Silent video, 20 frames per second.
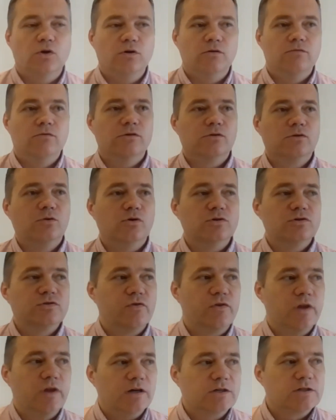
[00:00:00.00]
so
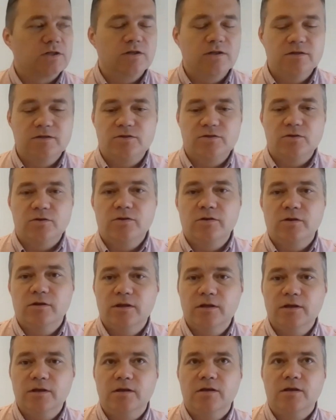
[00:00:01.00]
cost reduction is
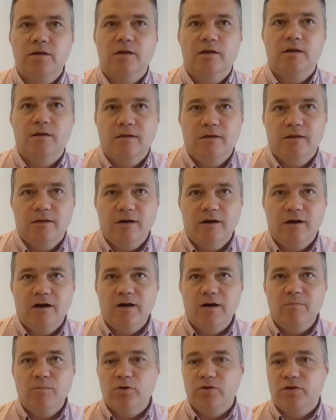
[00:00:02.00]
certainly a
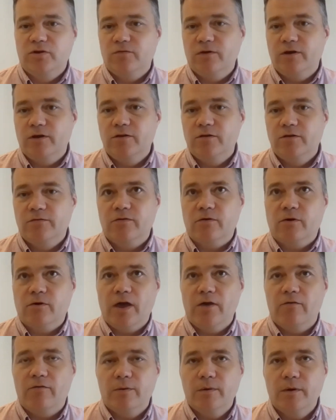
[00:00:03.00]
motivator
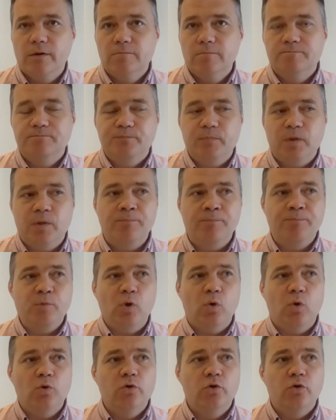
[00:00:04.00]
for everyone.
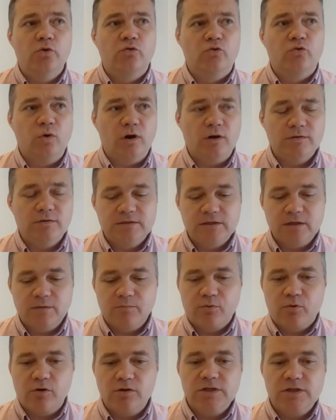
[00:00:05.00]
Although throughout
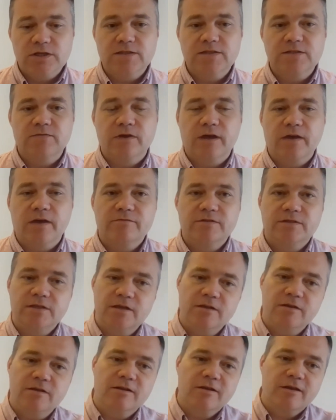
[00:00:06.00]
some projects we have
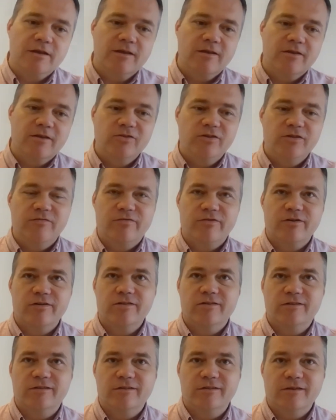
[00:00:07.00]
seen
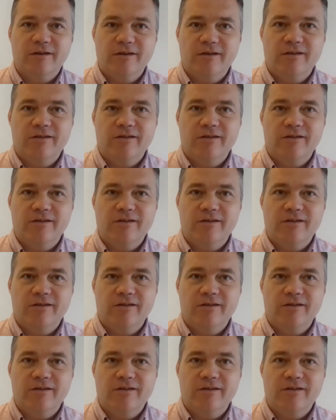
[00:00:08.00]
different